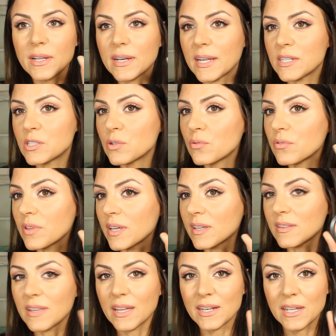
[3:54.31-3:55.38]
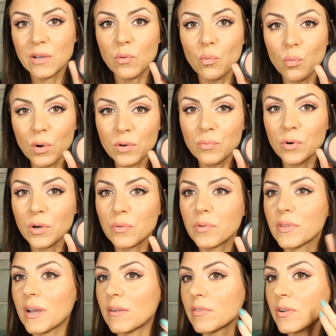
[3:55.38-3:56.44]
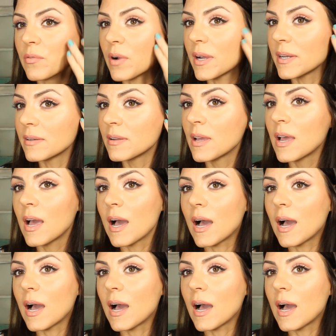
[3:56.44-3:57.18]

and I do think that it would work with everyone.